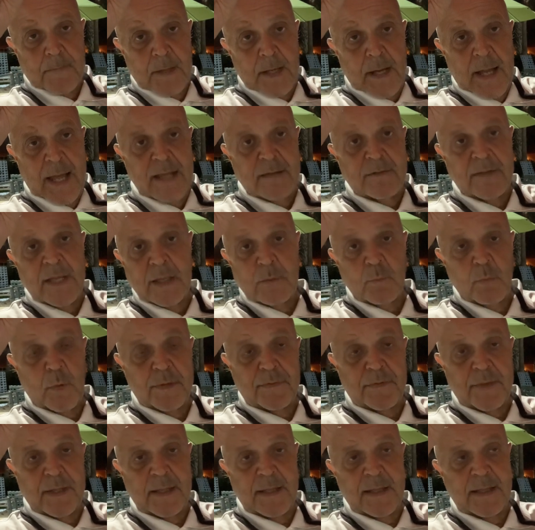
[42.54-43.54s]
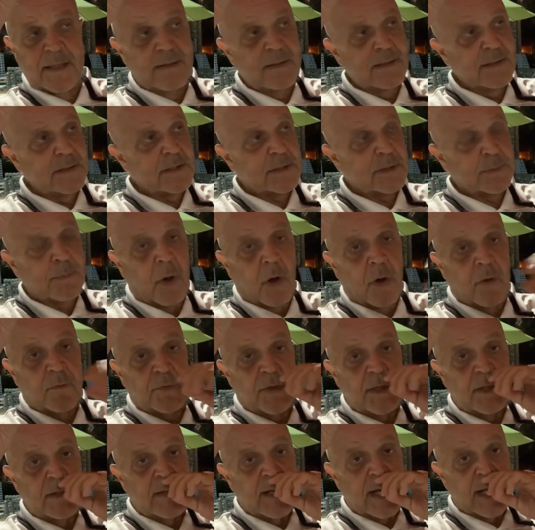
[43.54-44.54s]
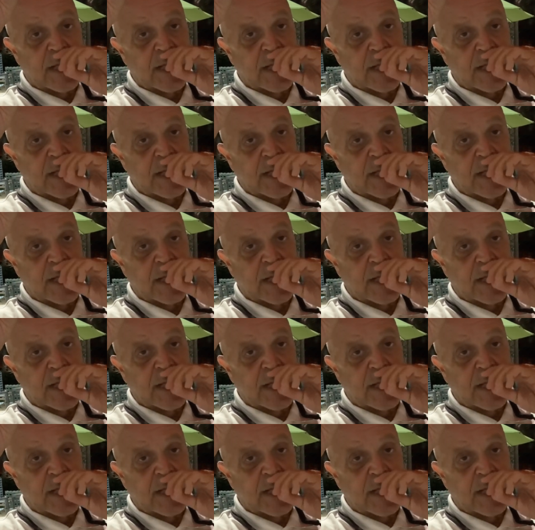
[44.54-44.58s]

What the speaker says: And then with the small fee that I